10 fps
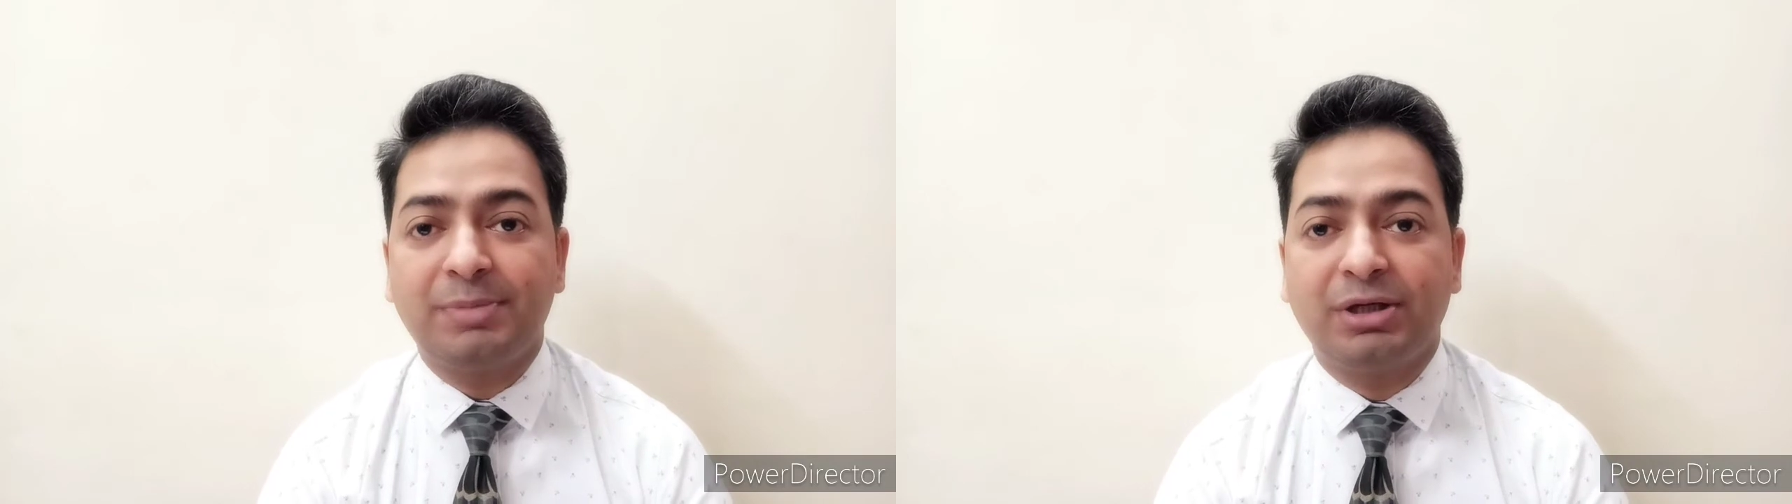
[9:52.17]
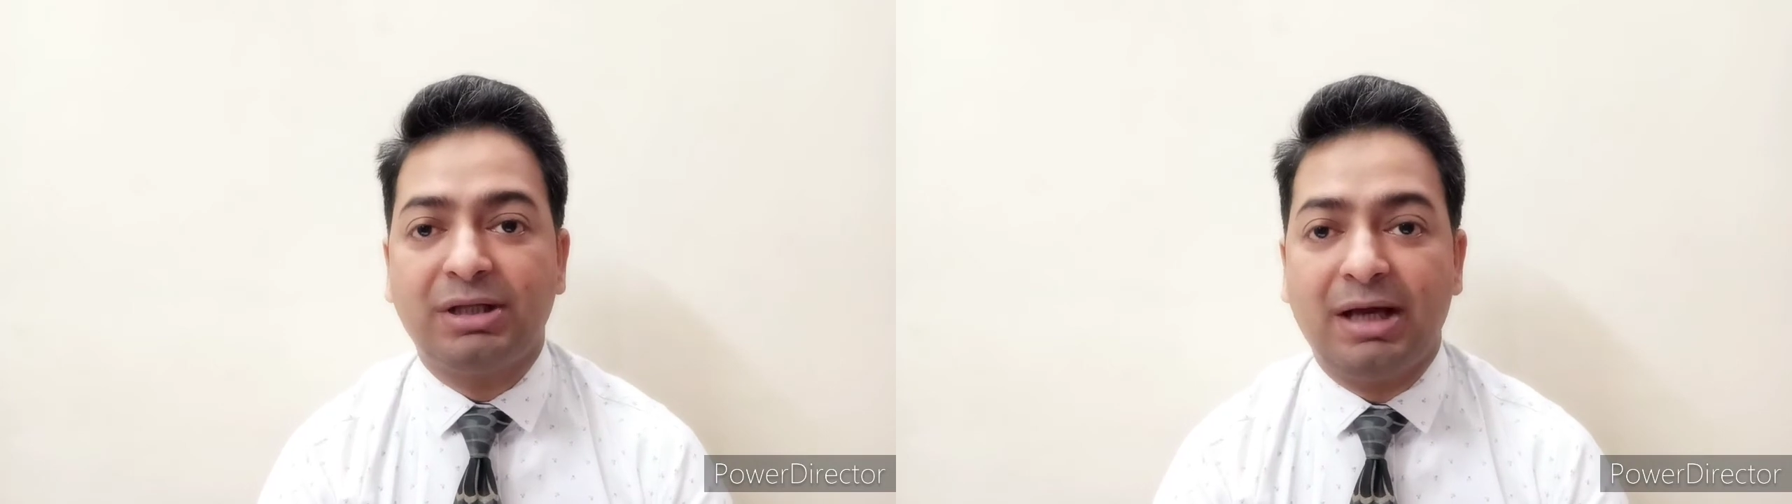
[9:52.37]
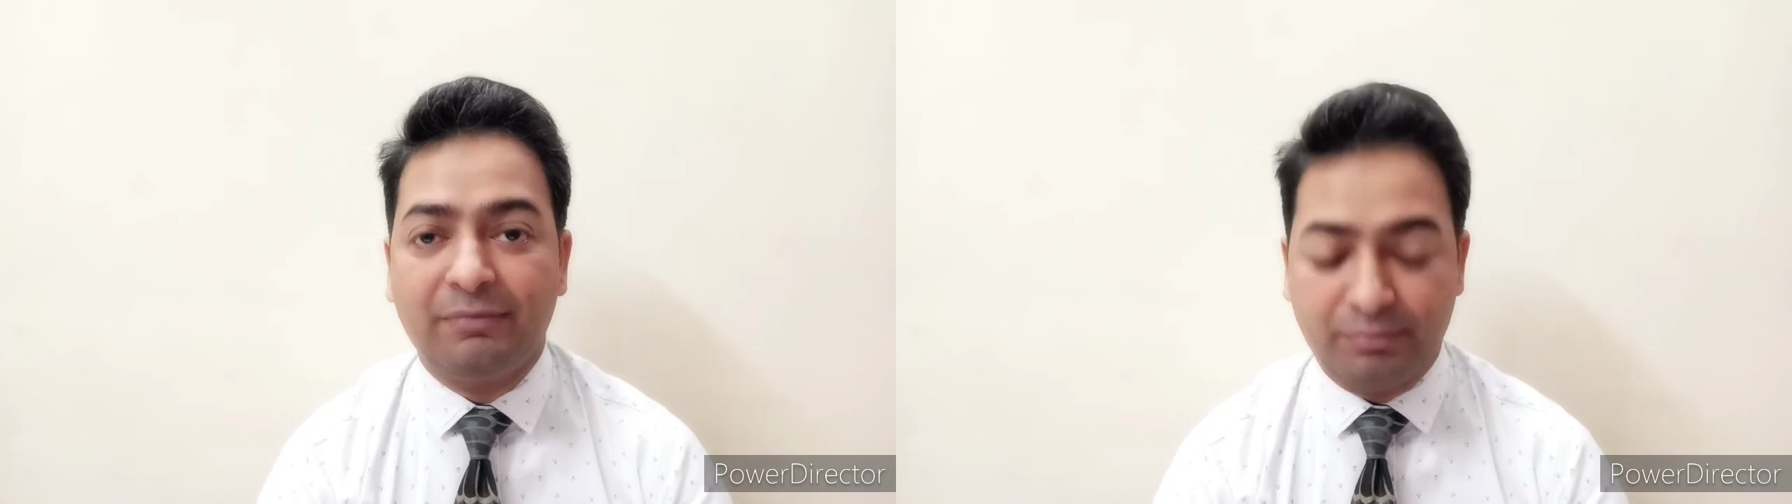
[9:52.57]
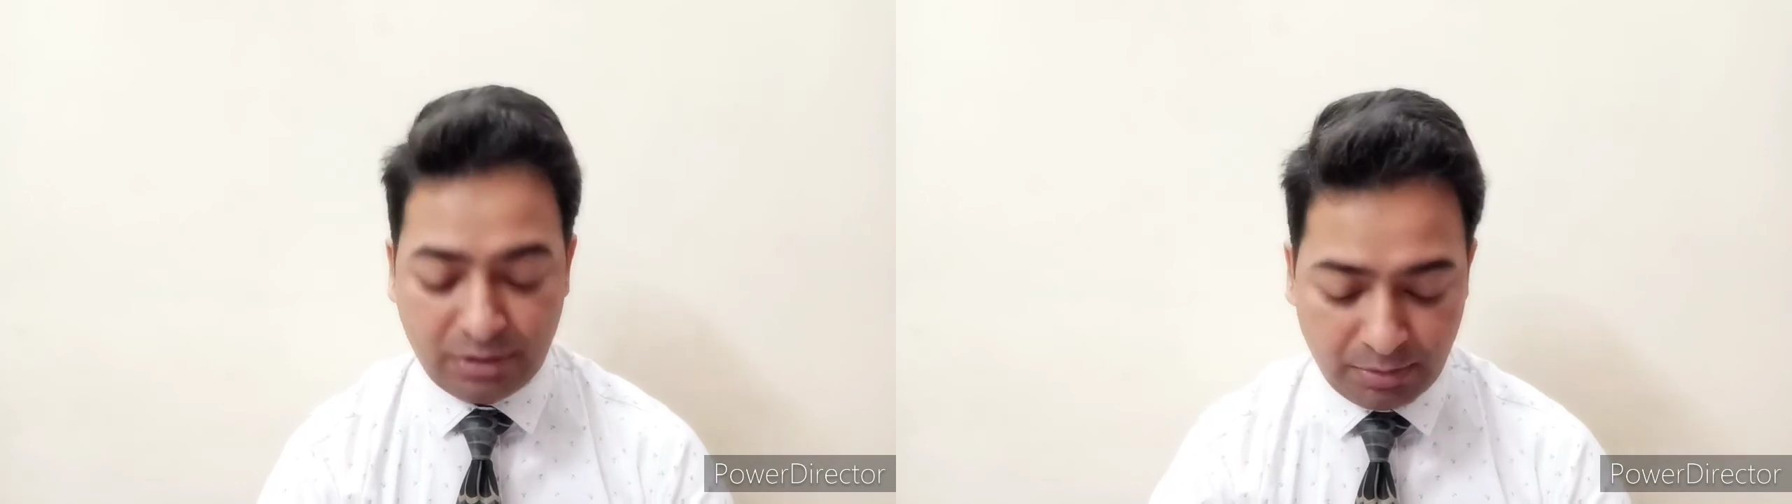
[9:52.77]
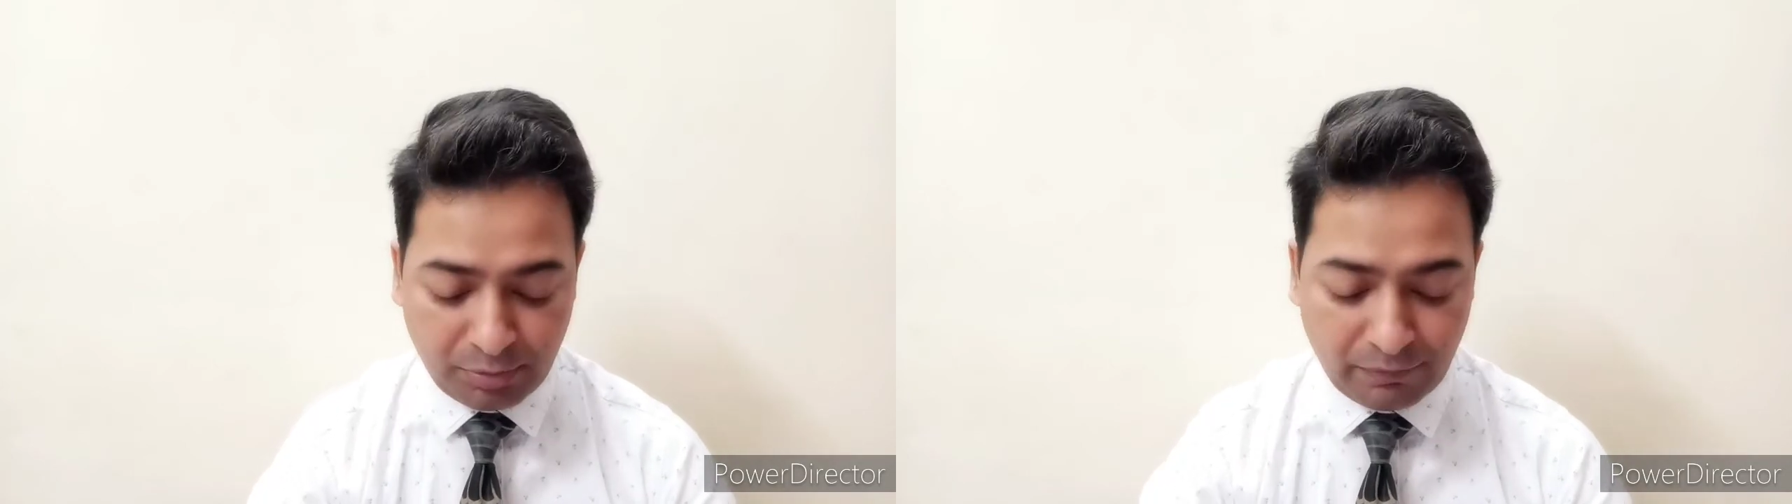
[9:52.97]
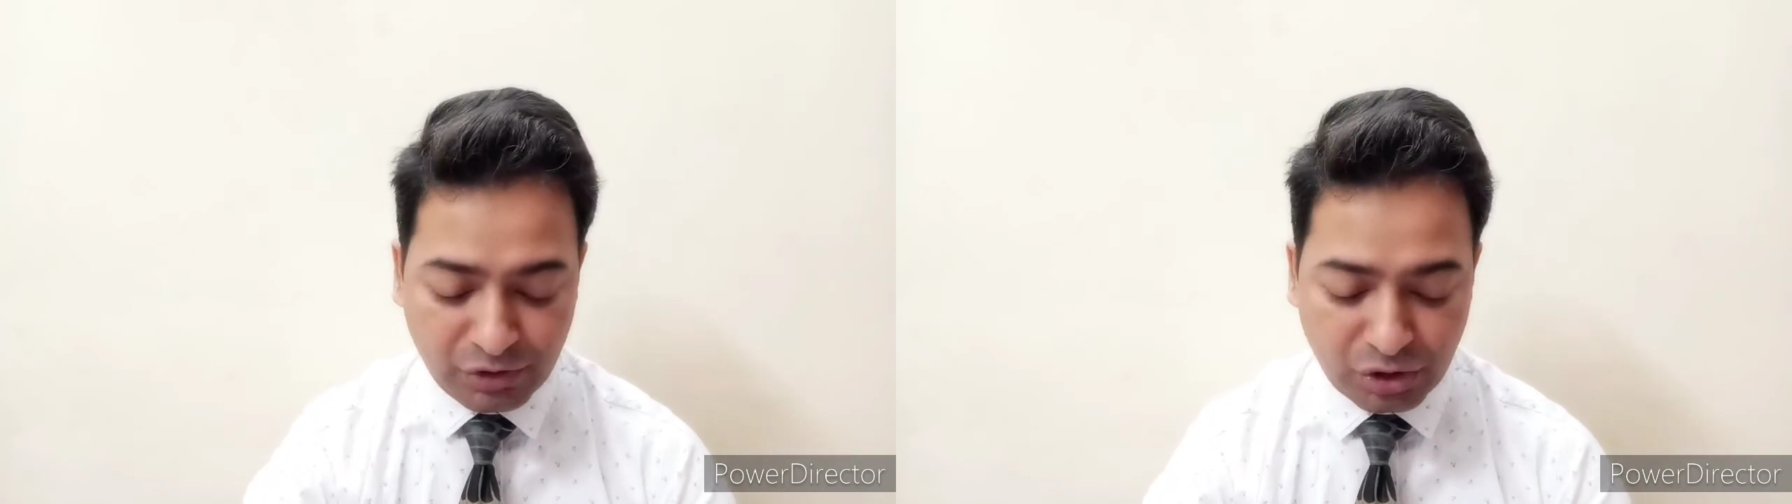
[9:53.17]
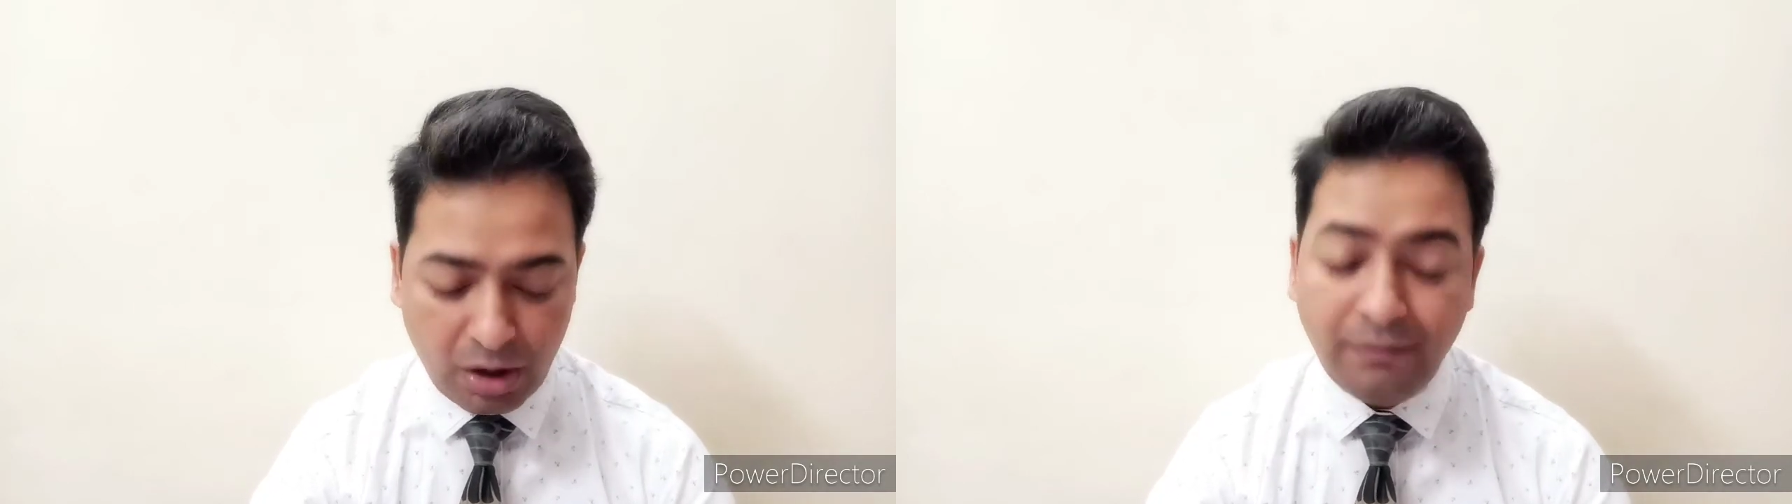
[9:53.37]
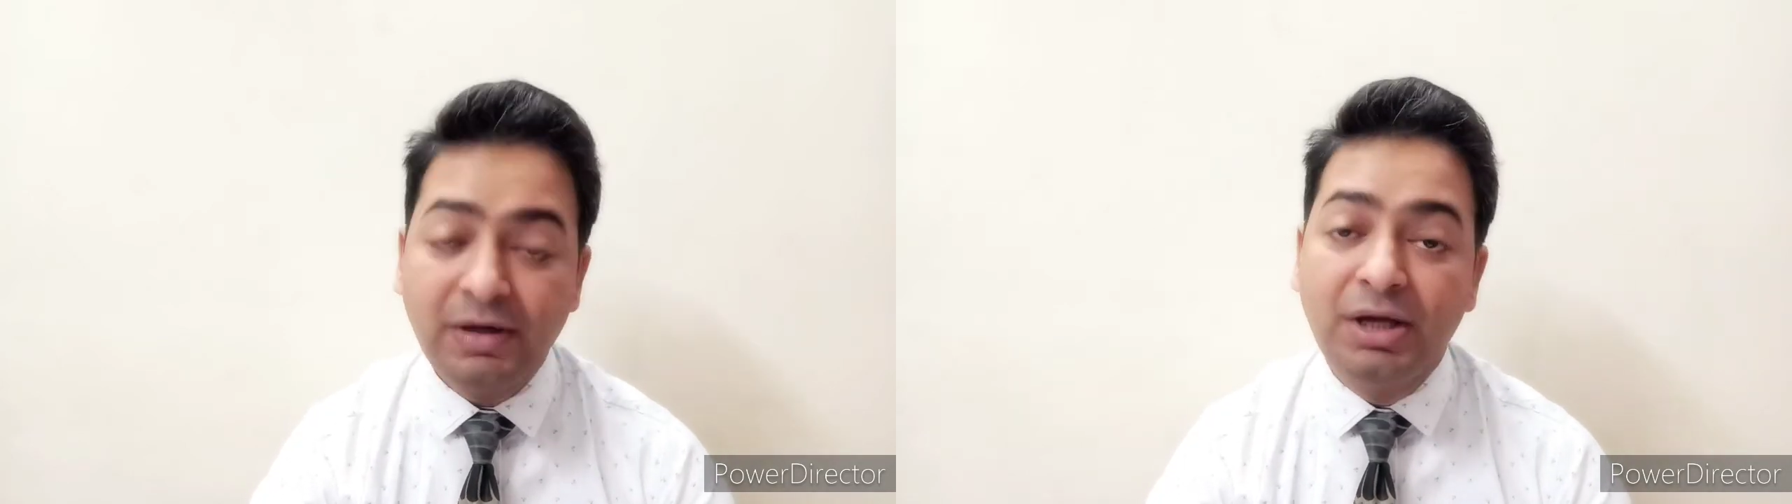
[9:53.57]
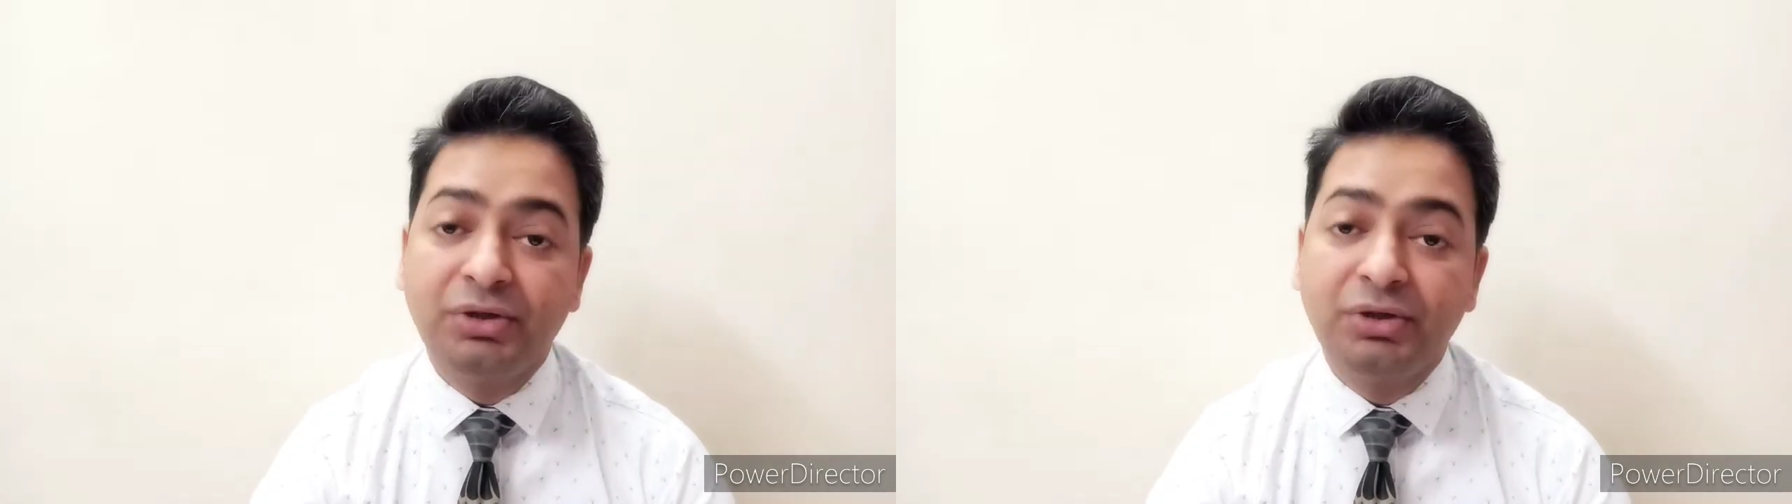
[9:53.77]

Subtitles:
particular provision of